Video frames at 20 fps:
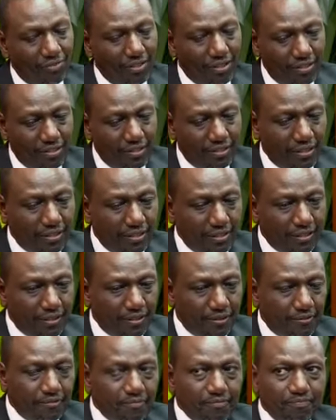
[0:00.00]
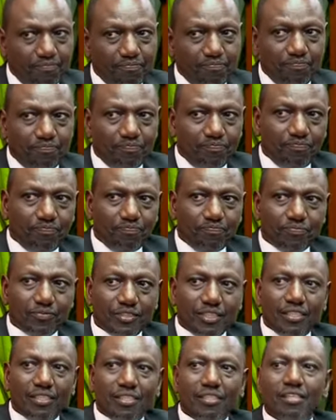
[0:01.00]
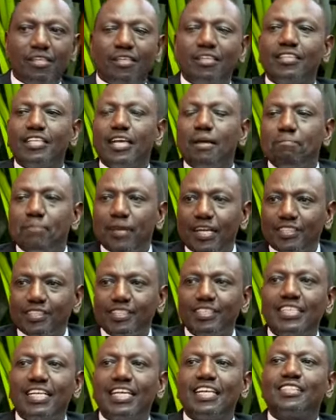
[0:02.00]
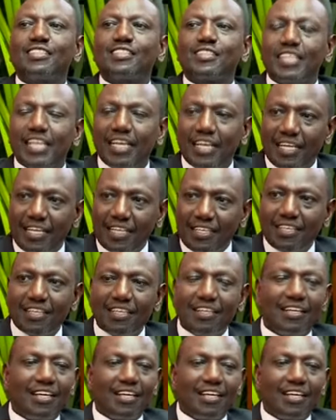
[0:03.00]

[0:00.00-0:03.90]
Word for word: be going out to sell this. It's the president who the said. The president said